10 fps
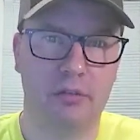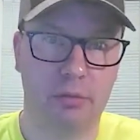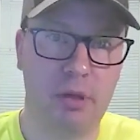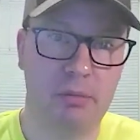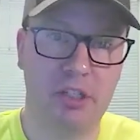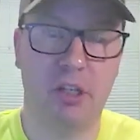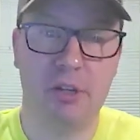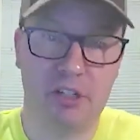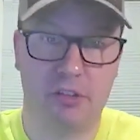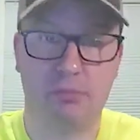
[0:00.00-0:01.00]
the Republican
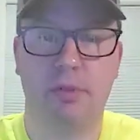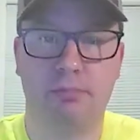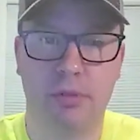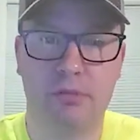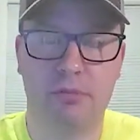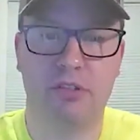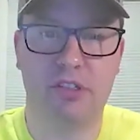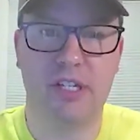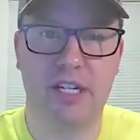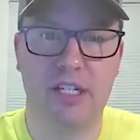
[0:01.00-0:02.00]
lawmakers are going to put some
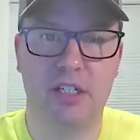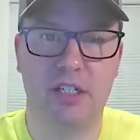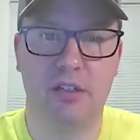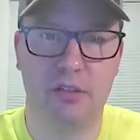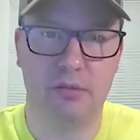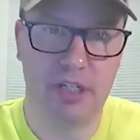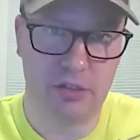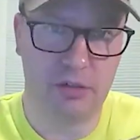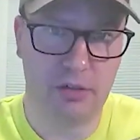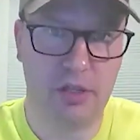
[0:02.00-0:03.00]
strings attached here to make
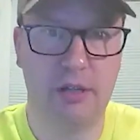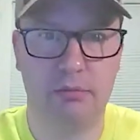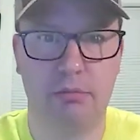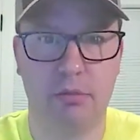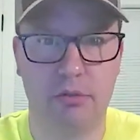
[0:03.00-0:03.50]
sure that